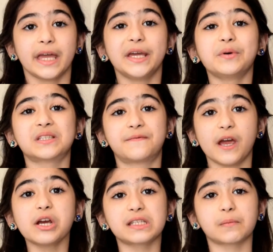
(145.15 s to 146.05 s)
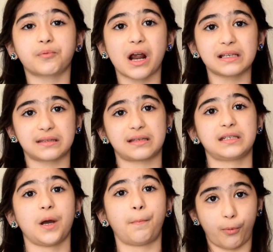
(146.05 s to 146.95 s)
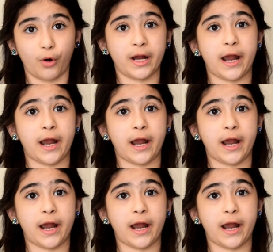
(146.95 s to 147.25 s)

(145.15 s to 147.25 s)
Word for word: He was very surprised to see a boy